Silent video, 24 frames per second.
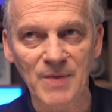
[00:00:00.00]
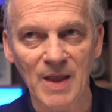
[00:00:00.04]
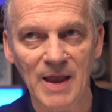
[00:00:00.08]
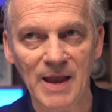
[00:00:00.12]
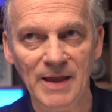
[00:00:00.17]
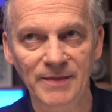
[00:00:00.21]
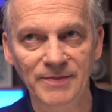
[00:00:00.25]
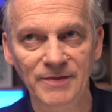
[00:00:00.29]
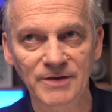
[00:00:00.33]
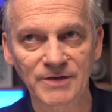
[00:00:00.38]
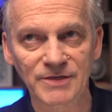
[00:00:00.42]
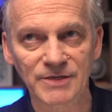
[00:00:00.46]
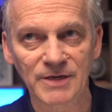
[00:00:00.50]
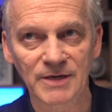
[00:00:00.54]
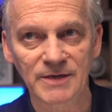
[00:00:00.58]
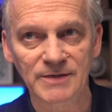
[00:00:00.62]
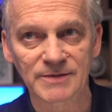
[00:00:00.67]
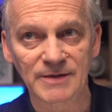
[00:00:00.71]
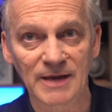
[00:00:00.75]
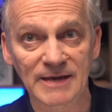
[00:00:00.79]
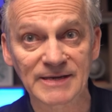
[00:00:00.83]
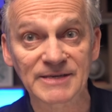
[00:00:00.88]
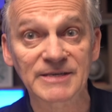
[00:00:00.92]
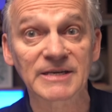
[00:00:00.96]
And this
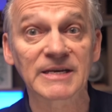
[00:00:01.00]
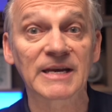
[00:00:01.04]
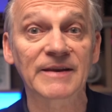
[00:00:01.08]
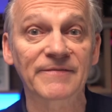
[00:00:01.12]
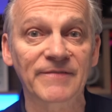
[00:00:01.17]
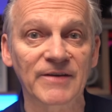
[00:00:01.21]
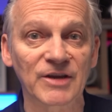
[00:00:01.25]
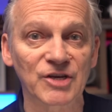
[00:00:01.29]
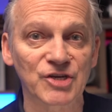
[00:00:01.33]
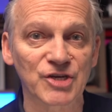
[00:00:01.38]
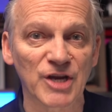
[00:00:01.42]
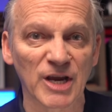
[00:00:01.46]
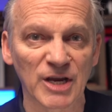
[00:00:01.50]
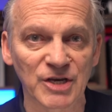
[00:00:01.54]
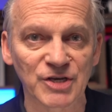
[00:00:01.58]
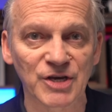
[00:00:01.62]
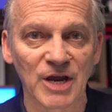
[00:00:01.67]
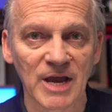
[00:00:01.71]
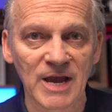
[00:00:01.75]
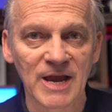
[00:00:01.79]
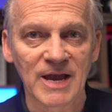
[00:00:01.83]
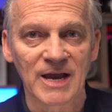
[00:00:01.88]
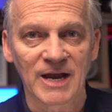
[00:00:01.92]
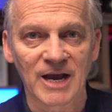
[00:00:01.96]
is a significant change
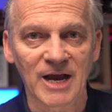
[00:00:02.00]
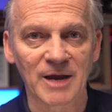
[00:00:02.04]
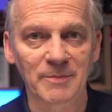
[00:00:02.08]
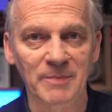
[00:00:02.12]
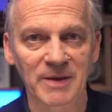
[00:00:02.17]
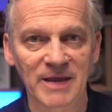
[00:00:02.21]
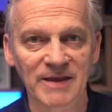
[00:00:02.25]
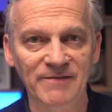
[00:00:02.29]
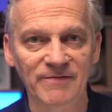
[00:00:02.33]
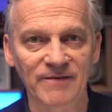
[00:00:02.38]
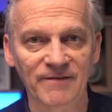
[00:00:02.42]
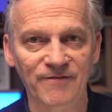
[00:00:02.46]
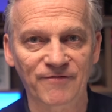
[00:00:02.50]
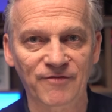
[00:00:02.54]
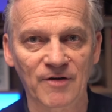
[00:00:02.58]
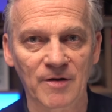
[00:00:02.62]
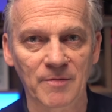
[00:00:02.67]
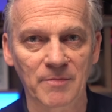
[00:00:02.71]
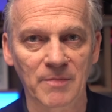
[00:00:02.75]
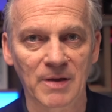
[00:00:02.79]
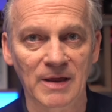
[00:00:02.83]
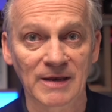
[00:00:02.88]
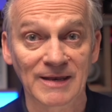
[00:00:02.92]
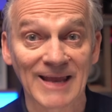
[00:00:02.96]
even
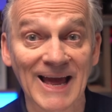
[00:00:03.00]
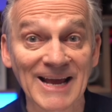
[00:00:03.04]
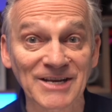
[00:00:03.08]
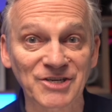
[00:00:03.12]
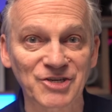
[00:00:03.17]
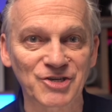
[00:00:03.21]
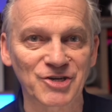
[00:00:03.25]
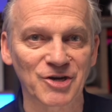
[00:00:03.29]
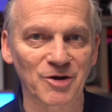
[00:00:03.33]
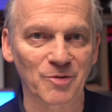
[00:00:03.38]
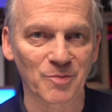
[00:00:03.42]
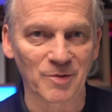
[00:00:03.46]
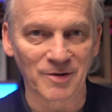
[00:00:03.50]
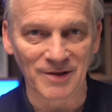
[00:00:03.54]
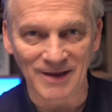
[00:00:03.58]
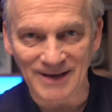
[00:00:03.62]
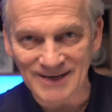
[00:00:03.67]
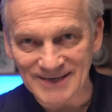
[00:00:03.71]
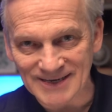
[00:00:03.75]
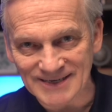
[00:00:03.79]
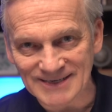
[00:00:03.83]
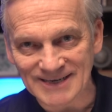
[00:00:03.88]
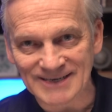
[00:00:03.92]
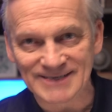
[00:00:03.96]
from last year, where,
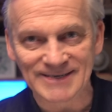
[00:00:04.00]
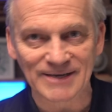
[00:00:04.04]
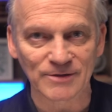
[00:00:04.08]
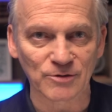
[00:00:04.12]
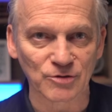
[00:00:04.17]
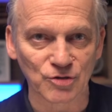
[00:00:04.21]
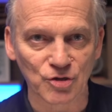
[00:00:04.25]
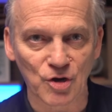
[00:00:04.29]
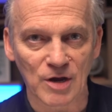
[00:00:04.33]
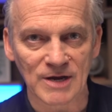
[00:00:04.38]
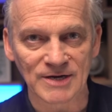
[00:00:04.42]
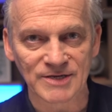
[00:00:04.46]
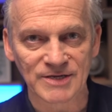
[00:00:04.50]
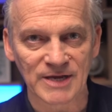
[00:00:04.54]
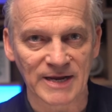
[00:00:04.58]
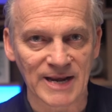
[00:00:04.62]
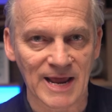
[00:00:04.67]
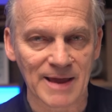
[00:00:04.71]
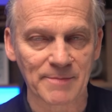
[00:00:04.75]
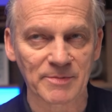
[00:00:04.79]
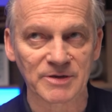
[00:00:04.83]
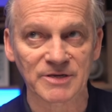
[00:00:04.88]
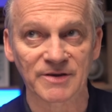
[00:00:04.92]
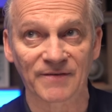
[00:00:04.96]
as I said, those cost
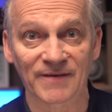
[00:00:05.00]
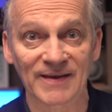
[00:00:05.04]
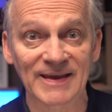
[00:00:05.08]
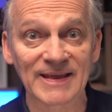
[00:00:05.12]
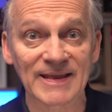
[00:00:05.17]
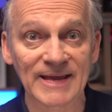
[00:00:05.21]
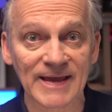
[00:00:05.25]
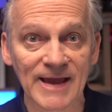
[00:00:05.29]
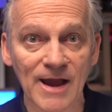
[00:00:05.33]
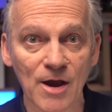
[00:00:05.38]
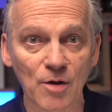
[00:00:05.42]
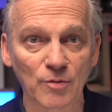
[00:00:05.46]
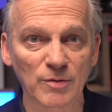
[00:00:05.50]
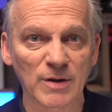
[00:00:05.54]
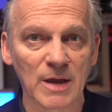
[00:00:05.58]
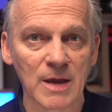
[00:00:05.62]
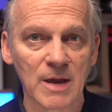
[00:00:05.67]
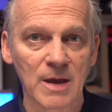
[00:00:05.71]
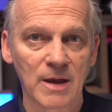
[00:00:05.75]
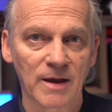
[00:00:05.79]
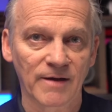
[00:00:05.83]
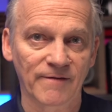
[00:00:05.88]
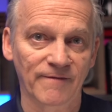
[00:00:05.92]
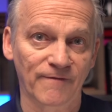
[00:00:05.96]
dynamics of eating out
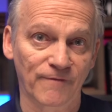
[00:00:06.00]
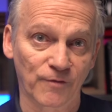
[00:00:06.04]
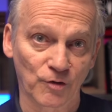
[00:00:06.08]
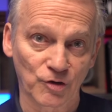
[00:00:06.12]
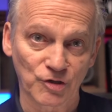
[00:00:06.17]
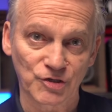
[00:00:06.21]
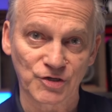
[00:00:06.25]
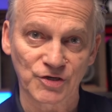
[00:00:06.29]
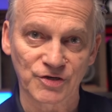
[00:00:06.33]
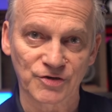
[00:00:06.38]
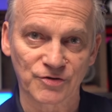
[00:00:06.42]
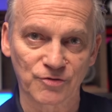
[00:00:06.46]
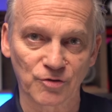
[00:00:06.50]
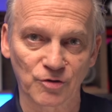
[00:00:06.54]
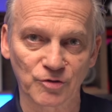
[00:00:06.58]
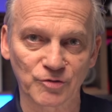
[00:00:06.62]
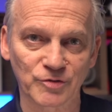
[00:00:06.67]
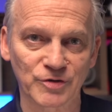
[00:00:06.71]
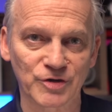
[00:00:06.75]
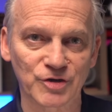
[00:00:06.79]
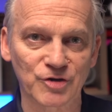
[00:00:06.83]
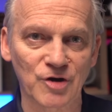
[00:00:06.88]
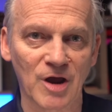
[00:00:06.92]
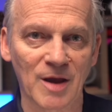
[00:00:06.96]
versus
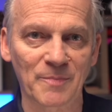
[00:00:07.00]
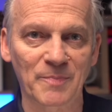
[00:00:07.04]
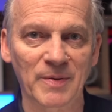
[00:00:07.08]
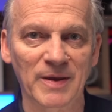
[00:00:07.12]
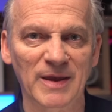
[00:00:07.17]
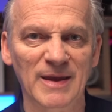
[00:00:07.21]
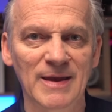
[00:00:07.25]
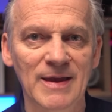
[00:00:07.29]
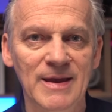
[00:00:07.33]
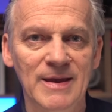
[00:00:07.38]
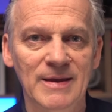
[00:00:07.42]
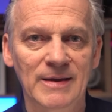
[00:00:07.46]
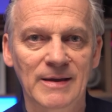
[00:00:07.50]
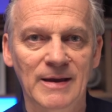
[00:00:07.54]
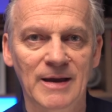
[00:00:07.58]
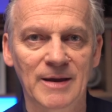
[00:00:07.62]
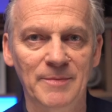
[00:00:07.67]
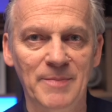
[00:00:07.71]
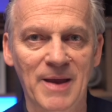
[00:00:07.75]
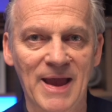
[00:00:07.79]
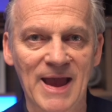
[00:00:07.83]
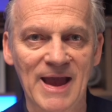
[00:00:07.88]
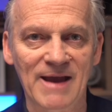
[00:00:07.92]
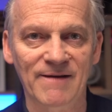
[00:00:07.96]
grocery shopping
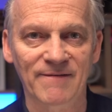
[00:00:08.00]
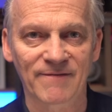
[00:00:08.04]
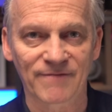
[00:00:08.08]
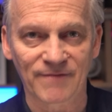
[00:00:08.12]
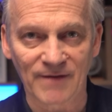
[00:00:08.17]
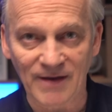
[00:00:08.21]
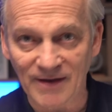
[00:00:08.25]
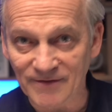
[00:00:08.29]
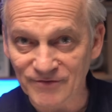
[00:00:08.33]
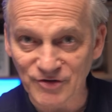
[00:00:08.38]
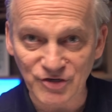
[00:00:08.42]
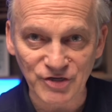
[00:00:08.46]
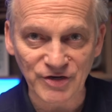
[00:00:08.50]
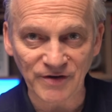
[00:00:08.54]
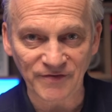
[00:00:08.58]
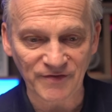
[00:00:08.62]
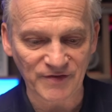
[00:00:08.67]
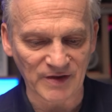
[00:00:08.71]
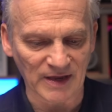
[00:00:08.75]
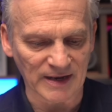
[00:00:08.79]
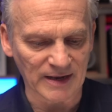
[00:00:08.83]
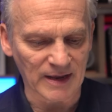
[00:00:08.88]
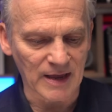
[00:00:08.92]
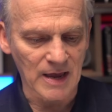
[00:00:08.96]
have
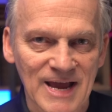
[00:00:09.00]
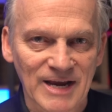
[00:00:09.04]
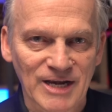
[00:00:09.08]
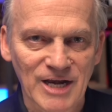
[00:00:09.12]
shifted.